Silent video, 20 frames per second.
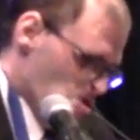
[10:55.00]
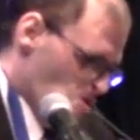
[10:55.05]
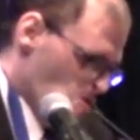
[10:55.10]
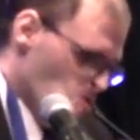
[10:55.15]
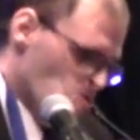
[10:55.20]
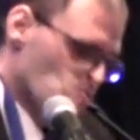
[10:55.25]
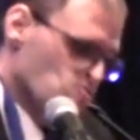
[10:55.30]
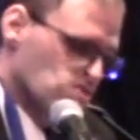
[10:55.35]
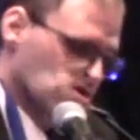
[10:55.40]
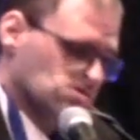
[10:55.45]

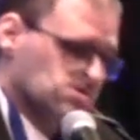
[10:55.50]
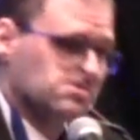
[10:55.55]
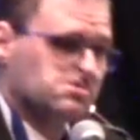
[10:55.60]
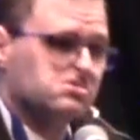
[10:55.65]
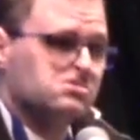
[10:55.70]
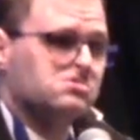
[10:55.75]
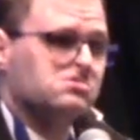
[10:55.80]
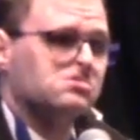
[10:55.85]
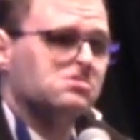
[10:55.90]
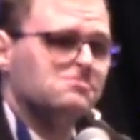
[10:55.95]
who would,
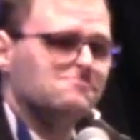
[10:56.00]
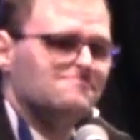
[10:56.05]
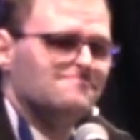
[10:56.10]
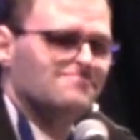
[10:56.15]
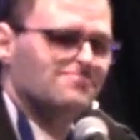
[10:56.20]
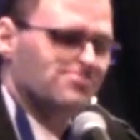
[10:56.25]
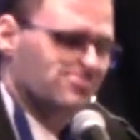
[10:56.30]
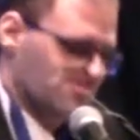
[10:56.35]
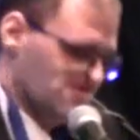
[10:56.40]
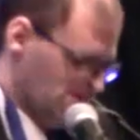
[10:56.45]

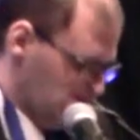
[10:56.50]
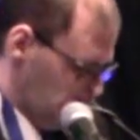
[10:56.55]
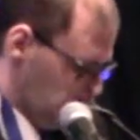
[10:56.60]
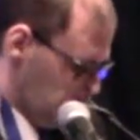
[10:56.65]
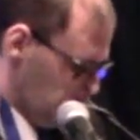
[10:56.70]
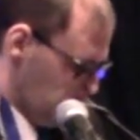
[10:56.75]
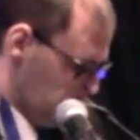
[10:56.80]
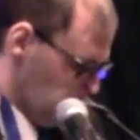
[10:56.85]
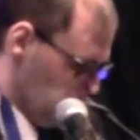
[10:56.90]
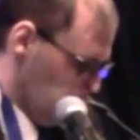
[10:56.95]

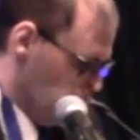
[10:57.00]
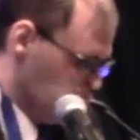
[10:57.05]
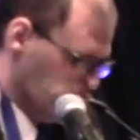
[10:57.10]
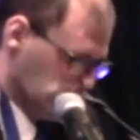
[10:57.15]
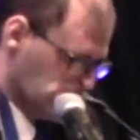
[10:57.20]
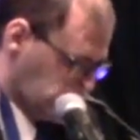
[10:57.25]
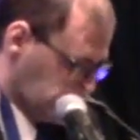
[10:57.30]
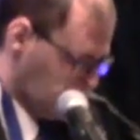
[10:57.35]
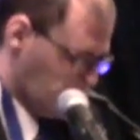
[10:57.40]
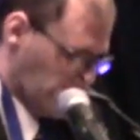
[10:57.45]
who
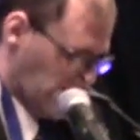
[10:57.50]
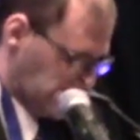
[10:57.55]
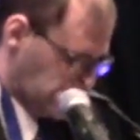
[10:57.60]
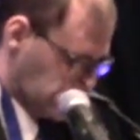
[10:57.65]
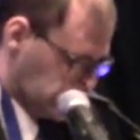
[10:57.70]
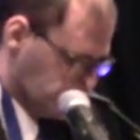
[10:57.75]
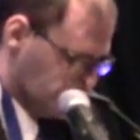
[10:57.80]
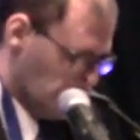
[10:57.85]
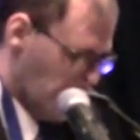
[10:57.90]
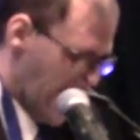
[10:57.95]
would spread
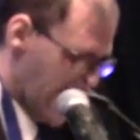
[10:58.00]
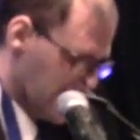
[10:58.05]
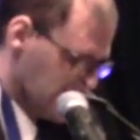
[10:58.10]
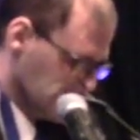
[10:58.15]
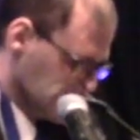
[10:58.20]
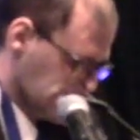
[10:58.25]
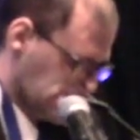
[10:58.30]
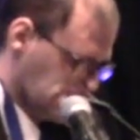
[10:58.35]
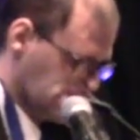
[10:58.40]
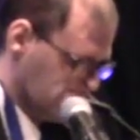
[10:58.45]

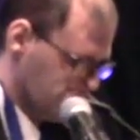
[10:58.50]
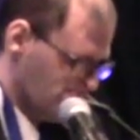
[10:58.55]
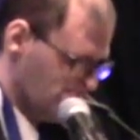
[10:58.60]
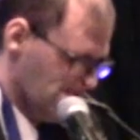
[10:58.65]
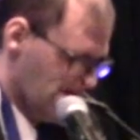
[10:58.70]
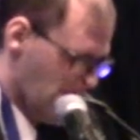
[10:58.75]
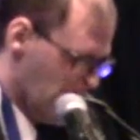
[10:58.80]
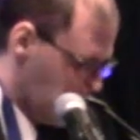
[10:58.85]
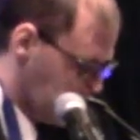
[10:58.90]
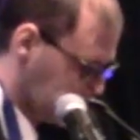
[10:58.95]
smiles,
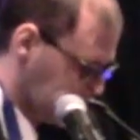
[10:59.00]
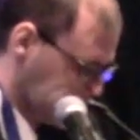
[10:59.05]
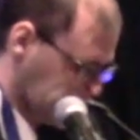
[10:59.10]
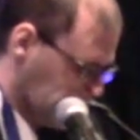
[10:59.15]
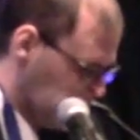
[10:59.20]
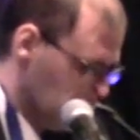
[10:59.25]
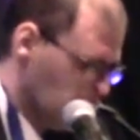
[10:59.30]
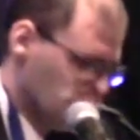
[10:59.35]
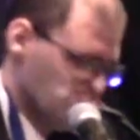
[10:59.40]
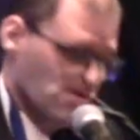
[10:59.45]
hugs
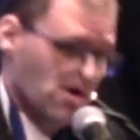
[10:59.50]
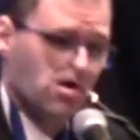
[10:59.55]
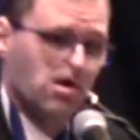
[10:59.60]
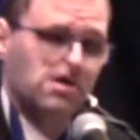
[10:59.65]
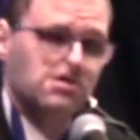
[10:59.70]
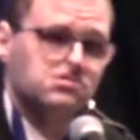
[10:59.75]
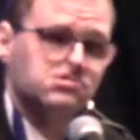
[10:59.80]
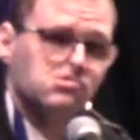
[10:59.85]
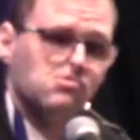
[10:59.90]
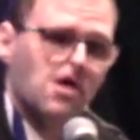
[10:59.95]
and
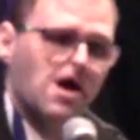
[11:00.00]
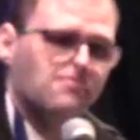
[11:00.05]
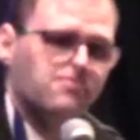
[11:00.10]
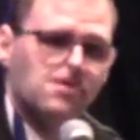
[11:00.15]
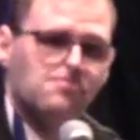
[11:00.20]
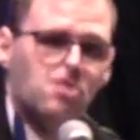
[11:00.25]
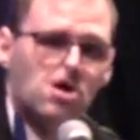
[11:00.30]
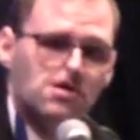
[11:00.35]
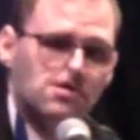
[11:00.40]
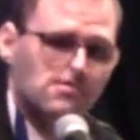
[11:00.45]
joy to
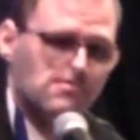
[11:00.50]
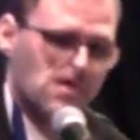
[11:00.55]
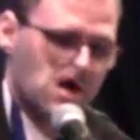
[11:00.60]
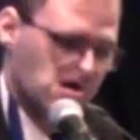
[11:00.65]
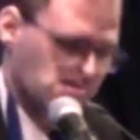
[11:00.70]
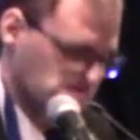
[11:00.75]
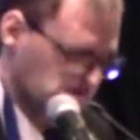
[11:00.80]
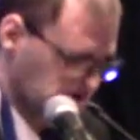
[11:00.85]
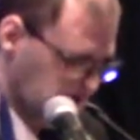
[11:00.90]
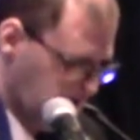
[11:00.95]
everyone
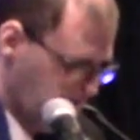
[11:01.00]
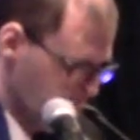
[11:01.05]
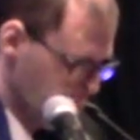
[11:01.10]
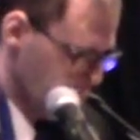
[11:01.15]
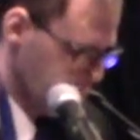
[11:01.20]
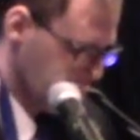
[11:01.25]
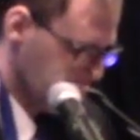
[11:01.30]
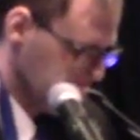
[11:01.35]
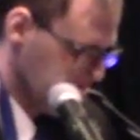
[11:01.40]
around him,